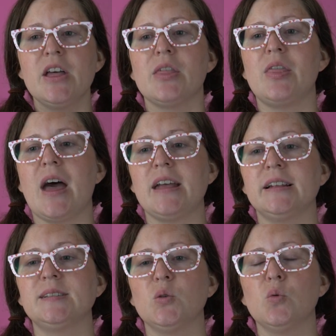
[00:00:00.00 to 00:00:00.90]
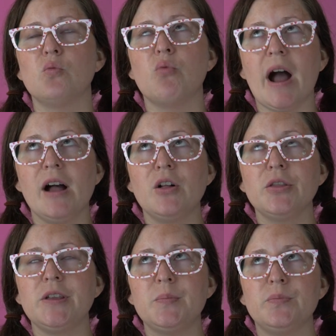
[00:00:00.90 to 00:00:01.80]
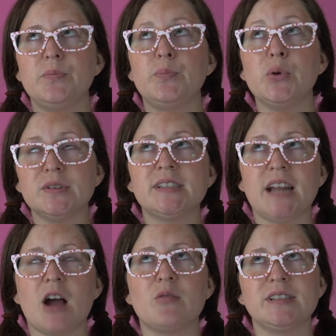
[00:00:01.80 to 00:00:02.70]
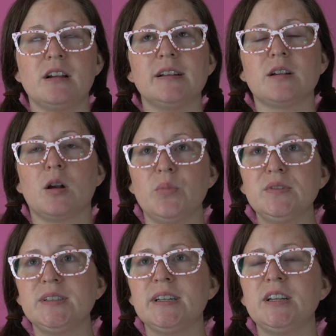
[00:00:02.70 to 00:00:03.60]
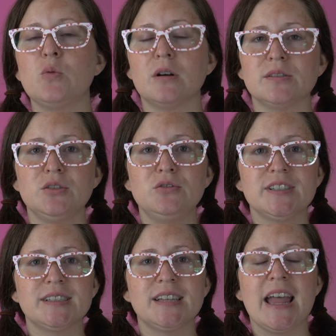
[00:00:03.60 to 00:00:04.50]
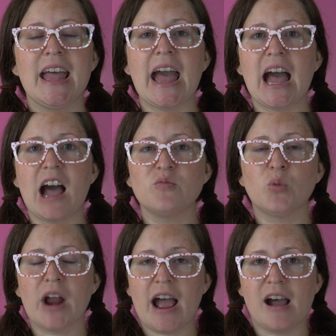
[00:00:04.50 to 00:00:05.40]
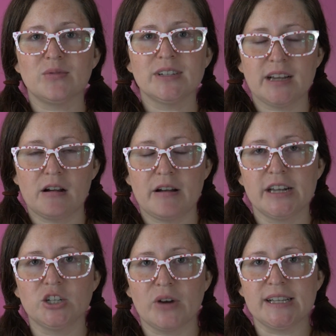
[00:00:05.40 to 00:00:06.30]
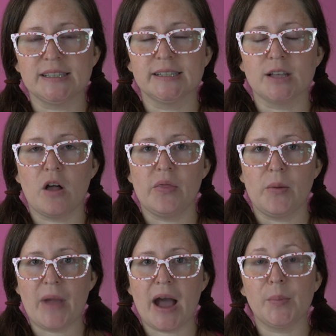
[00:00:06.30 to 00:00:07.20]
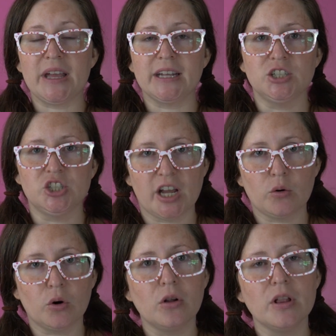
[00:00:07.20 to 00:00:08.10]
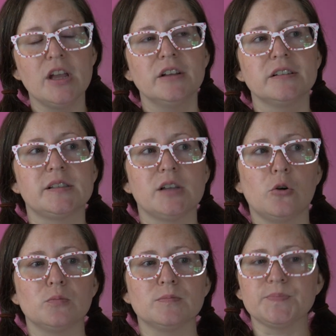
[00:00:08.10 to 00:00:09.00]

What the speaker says: that while the boosted adversaries are boosted, you also just have more adversary traces on the map in general. So